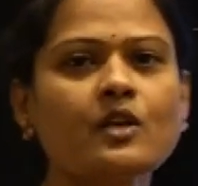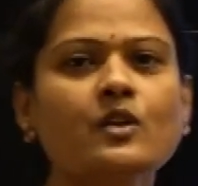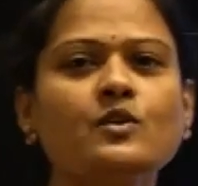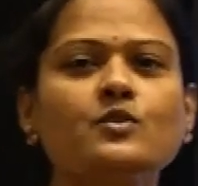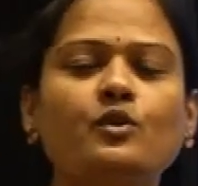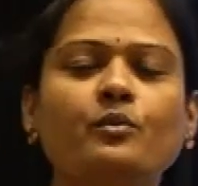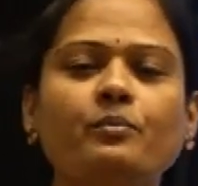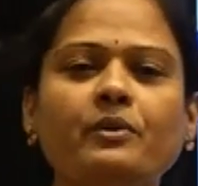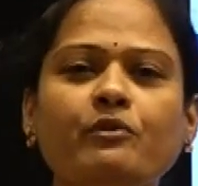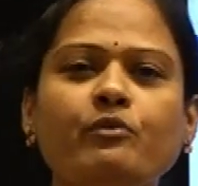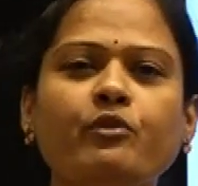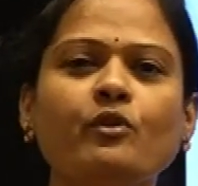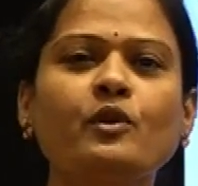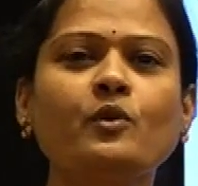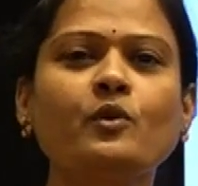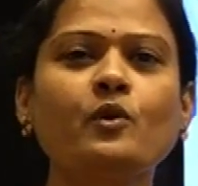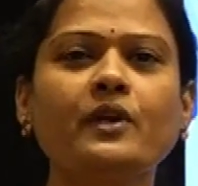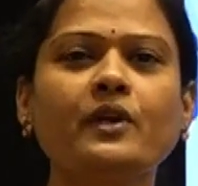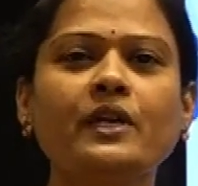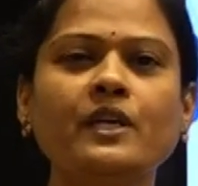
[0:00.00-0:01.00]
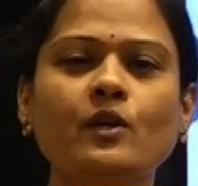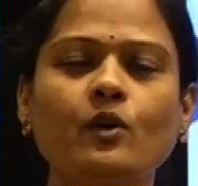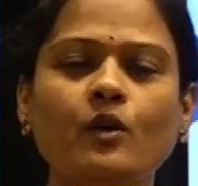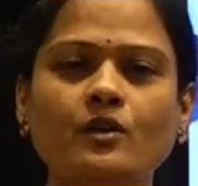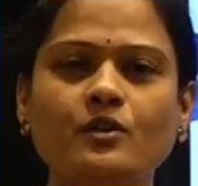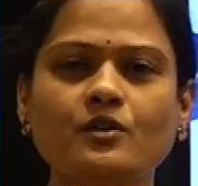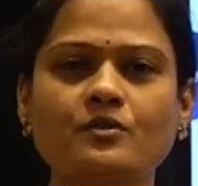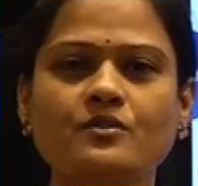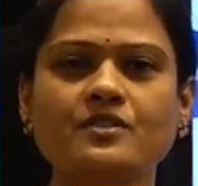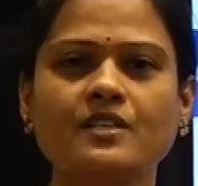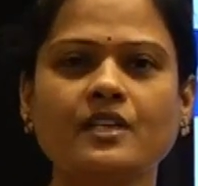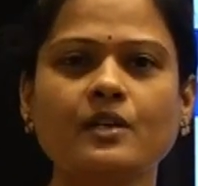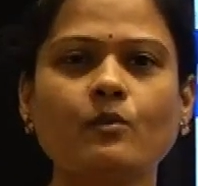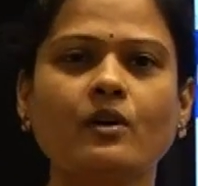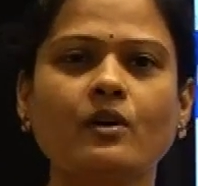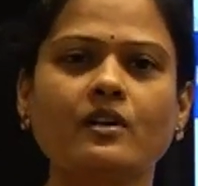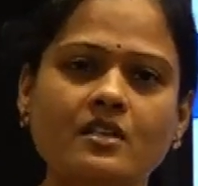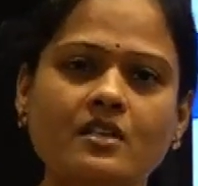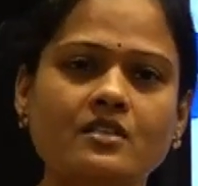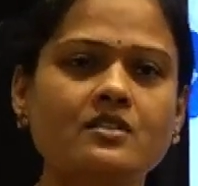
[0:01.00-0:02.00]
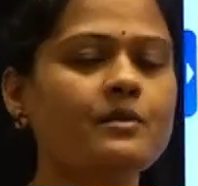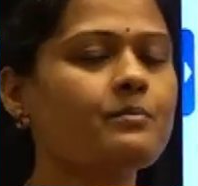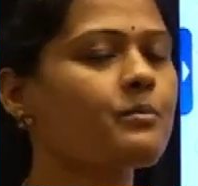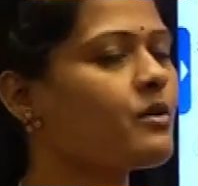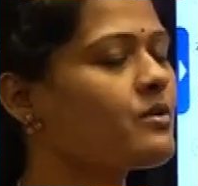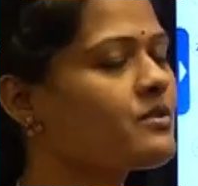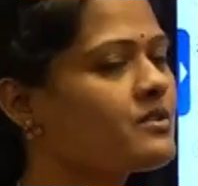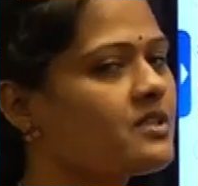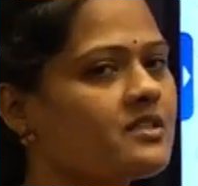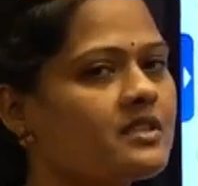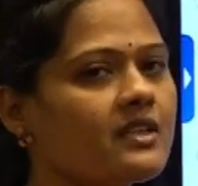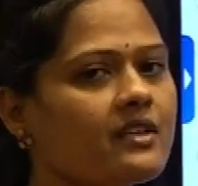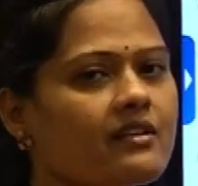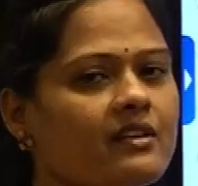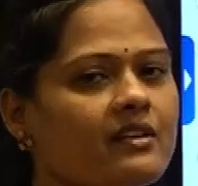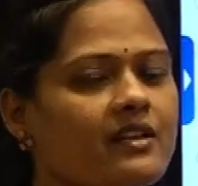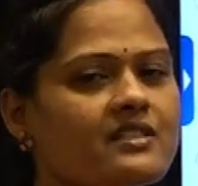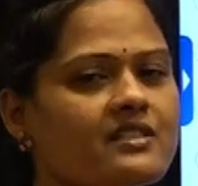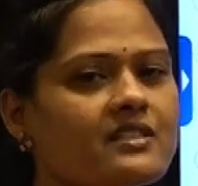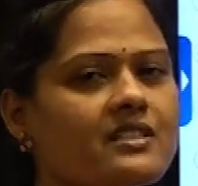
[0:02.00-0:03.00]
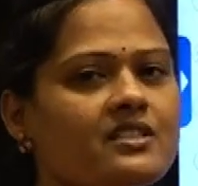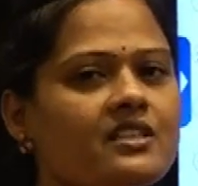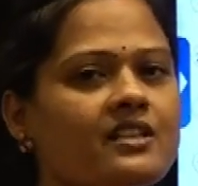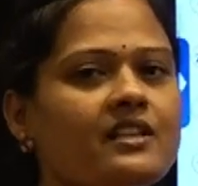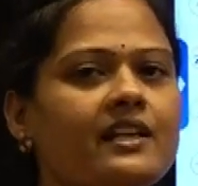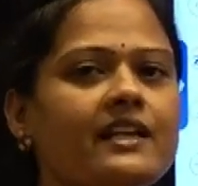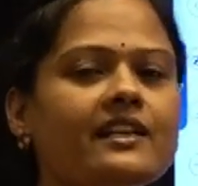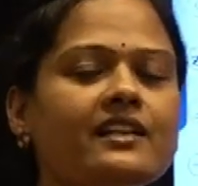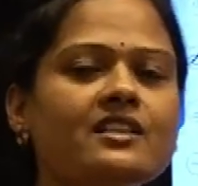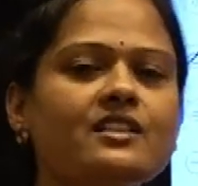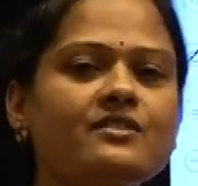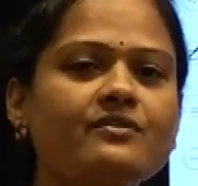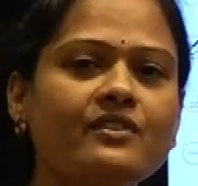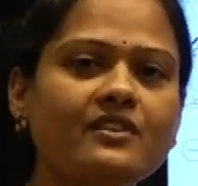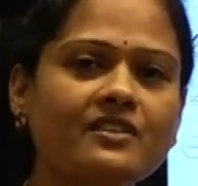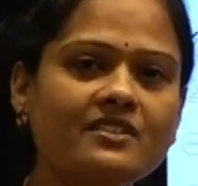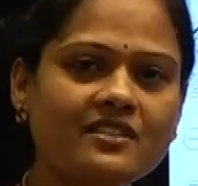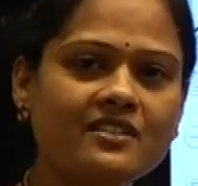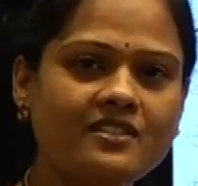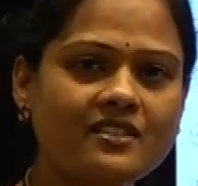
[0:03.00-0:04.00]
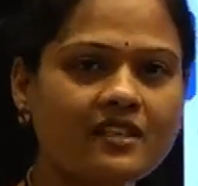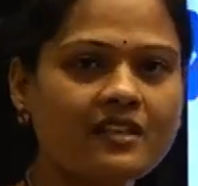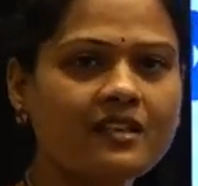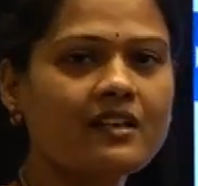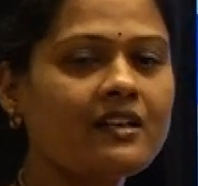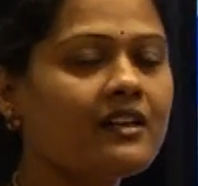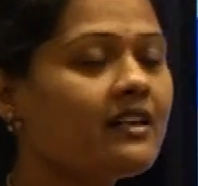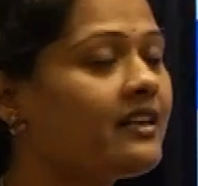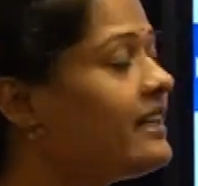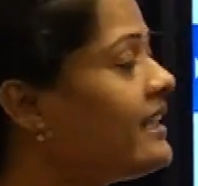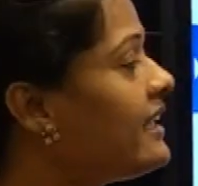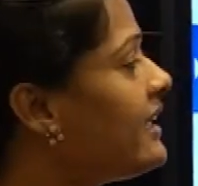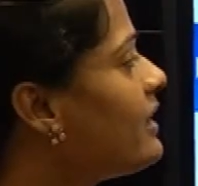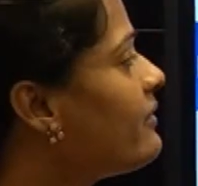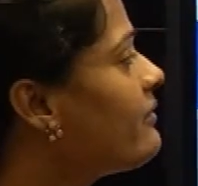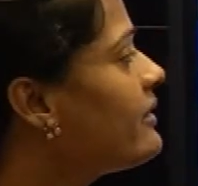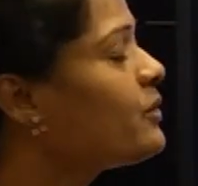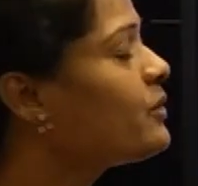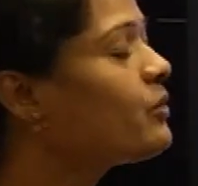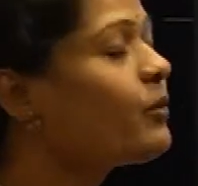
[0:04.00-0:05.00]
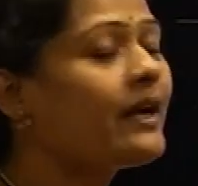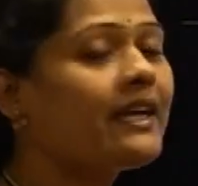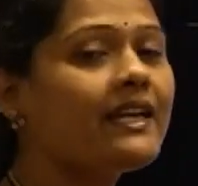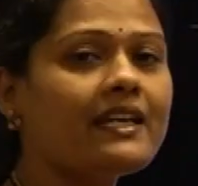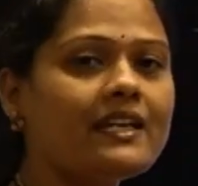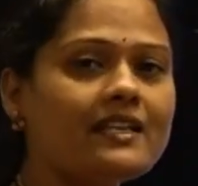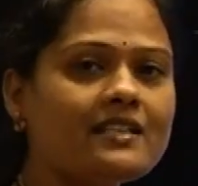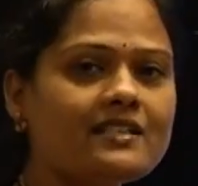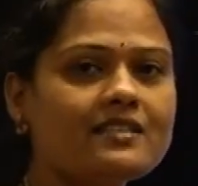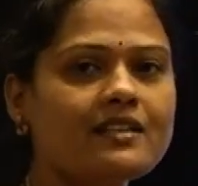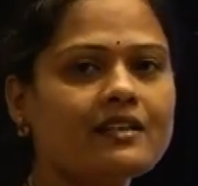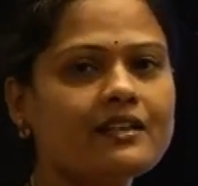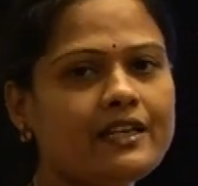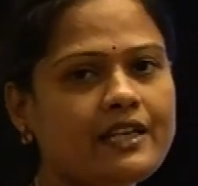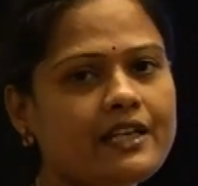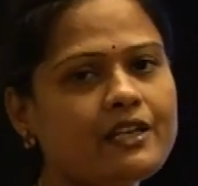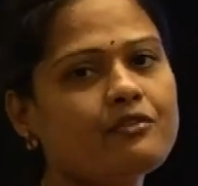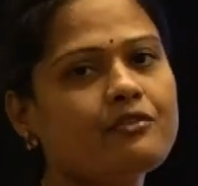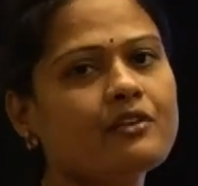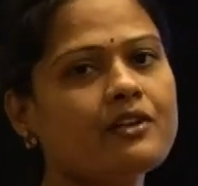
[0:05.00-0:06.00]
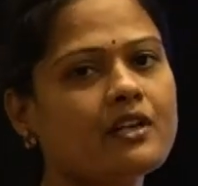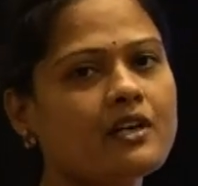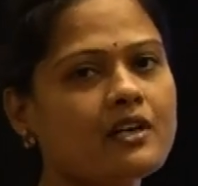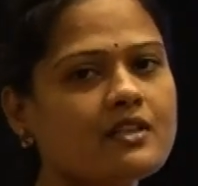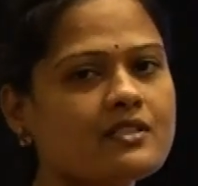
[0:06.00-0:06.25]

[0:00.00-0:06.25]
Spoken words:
So before going on to see what is a process synchronization, let us first deal with why is the need for a